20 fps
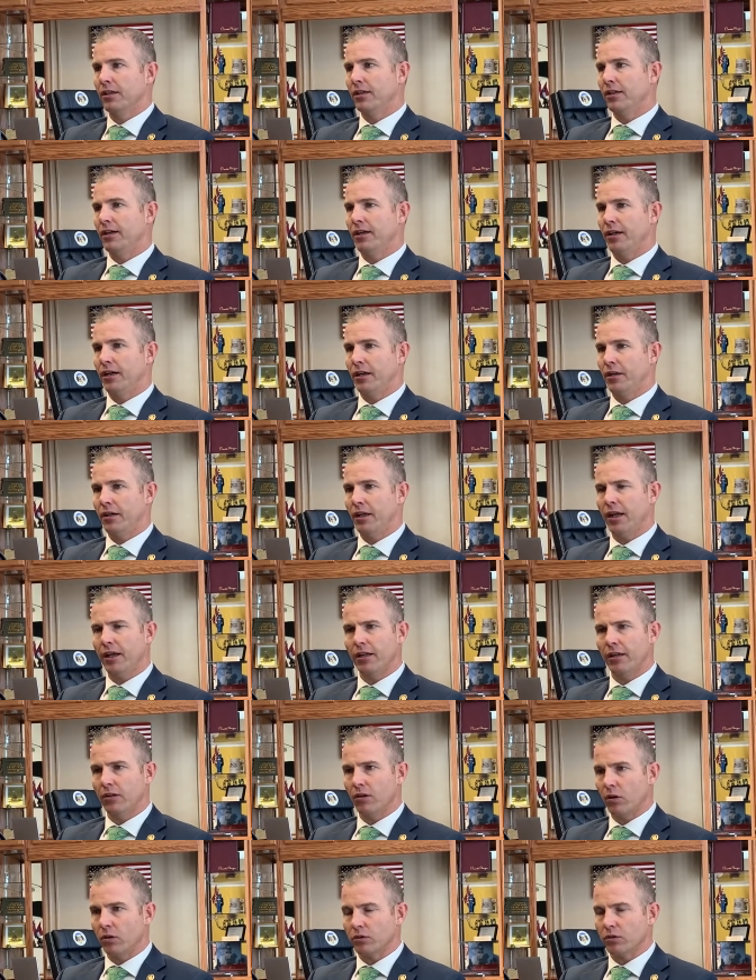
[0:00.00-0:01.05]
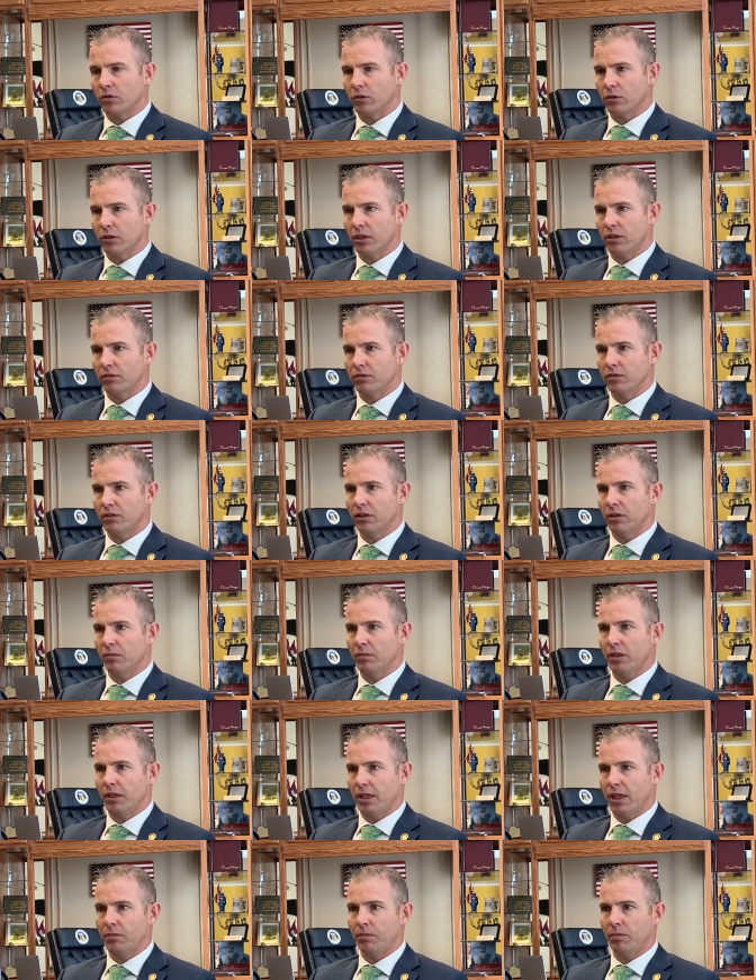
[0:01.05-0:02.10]
and it also gives them
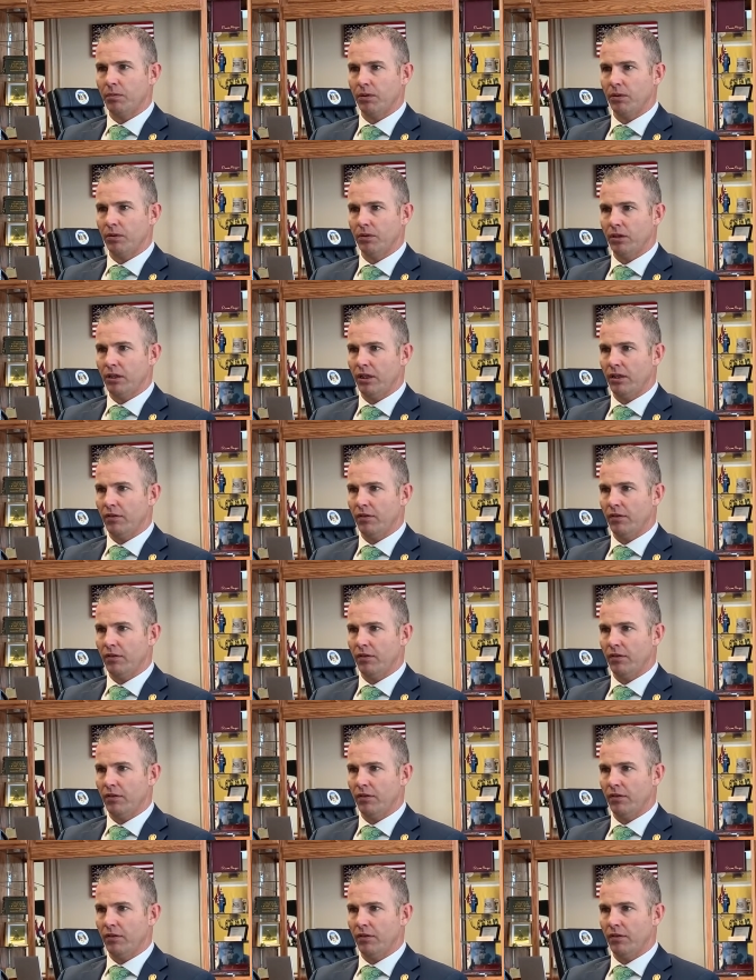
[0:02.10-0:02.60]
the capability